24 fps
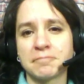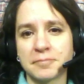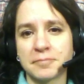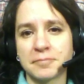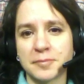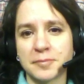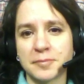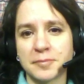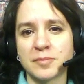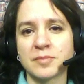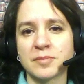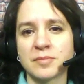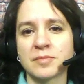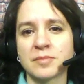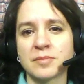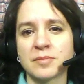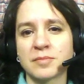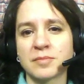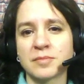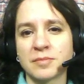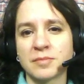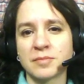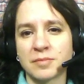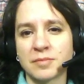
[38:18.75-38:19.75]

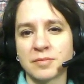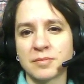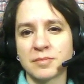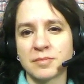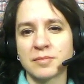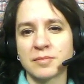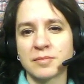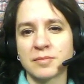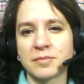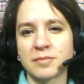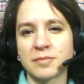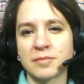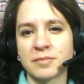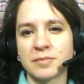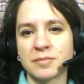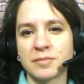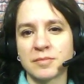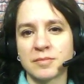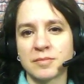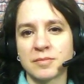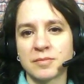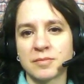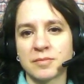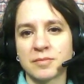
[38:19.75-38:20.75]

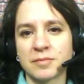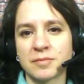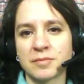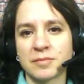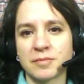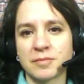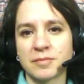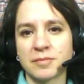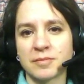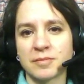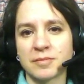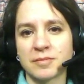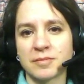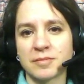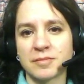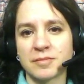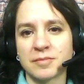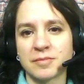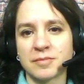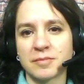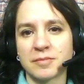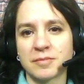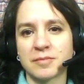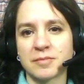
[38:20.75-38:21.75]

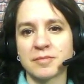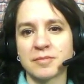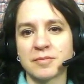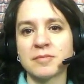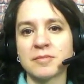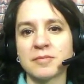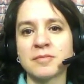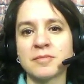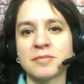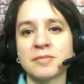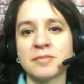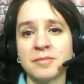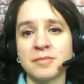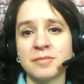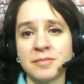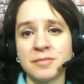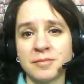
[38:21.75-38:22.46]
[no speech]